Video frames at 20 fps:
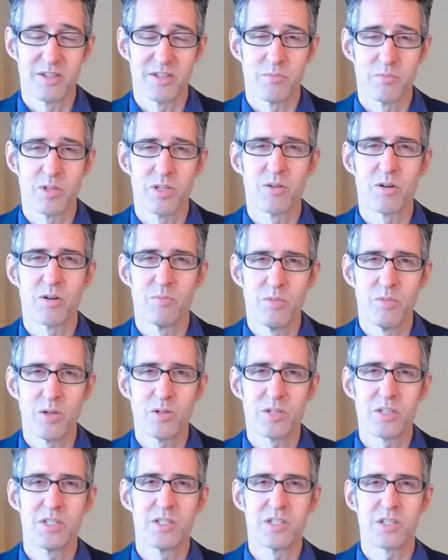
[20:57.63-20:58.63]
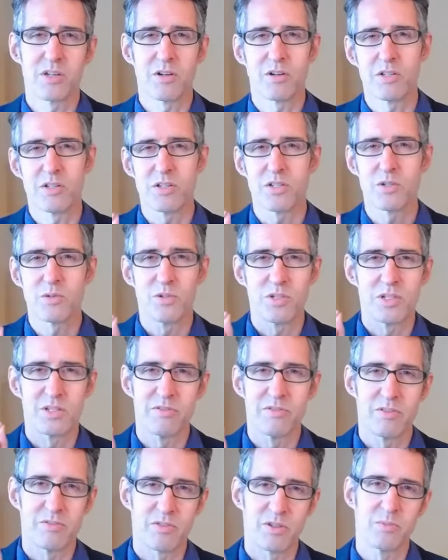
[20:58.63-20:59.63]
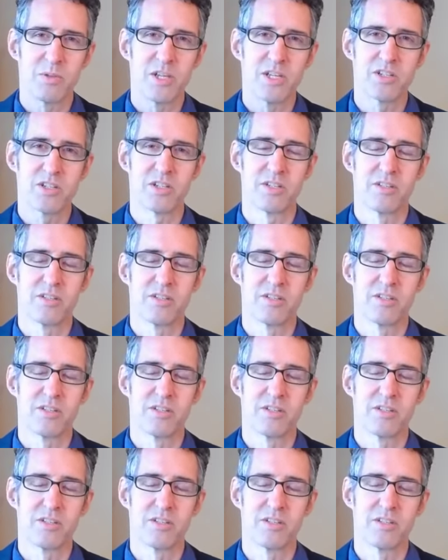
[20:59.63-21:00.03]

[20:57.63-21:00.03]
but your emotions are a source of information.